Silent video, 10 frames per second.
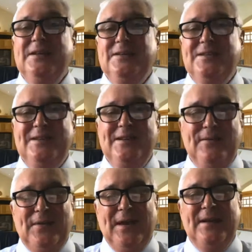to see
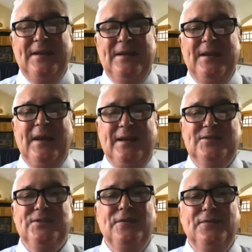if they can get
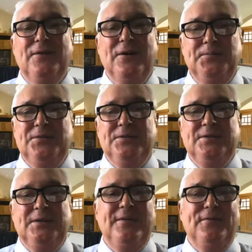soft
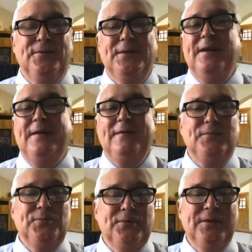options. Therefore, they don't have
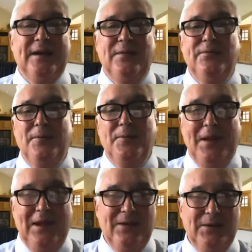to pull a gun and rob a
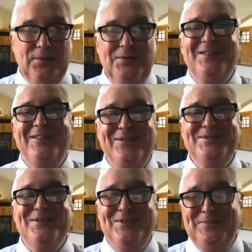bank and look at a
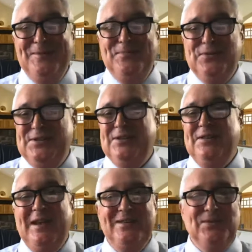long term in
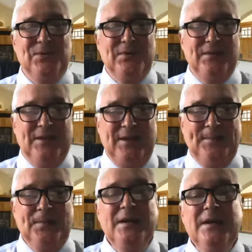prison, that sort of
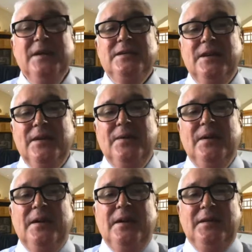thing. So
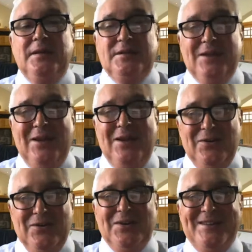there's an
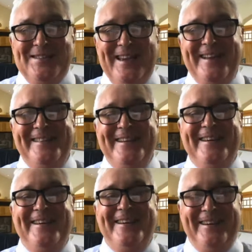increase out
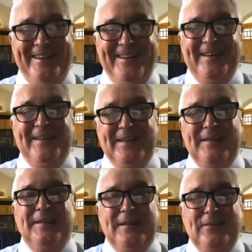there in
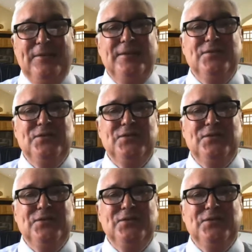the level of